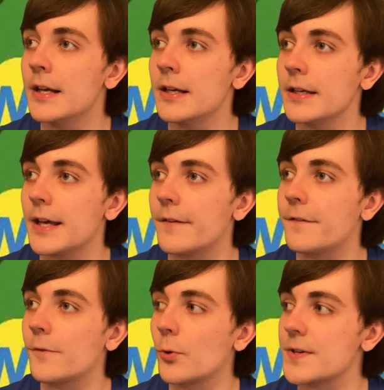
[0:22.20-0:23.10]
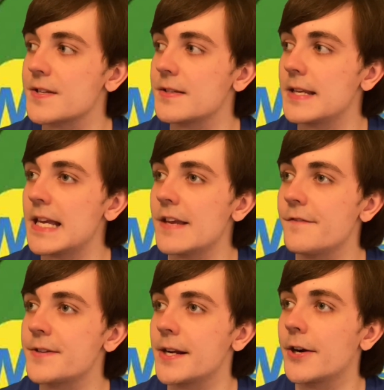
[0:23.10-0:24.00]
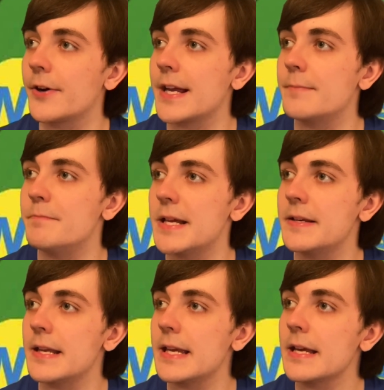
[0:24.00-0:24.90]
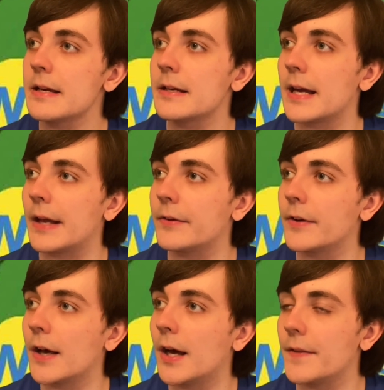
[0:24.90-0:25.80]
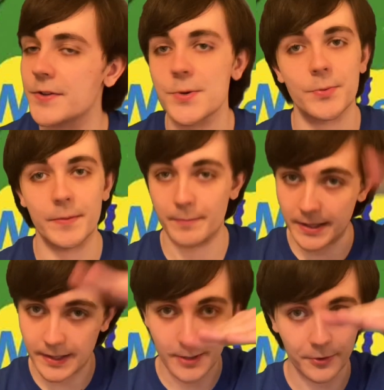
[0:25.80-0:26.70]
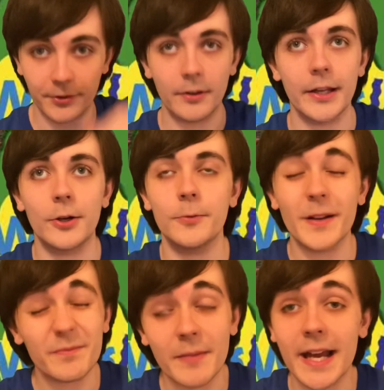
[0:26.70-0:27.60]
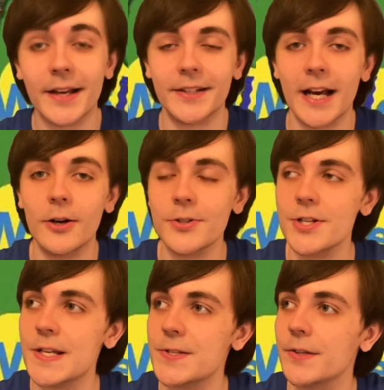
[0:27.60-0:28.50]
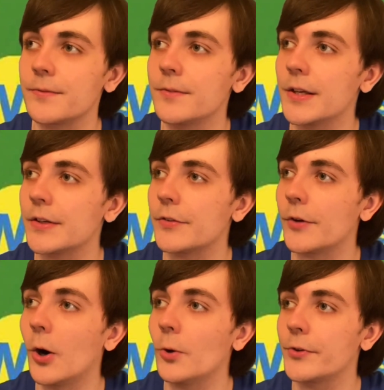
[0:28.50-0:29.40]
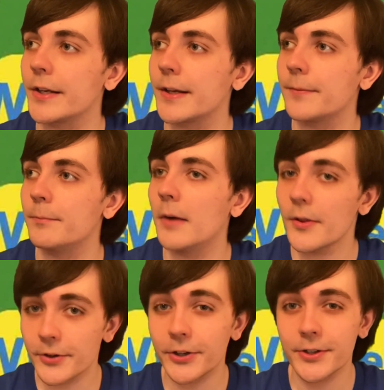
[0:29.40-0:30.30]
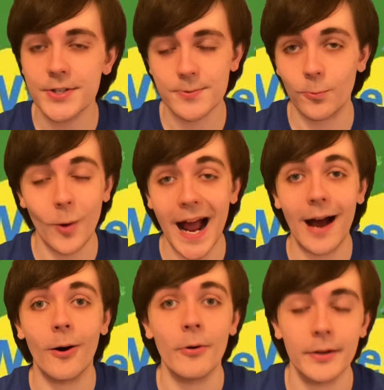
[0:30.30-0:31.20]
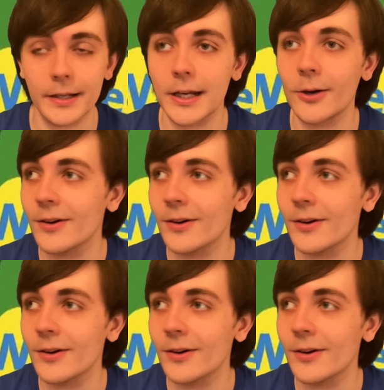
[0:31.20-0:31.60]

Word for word: you have, of course, Steve, Terry, and Bindi, and, uh, and this was when Bindi was little. But man, now she's a, an adult and a mother. Just wow, you know.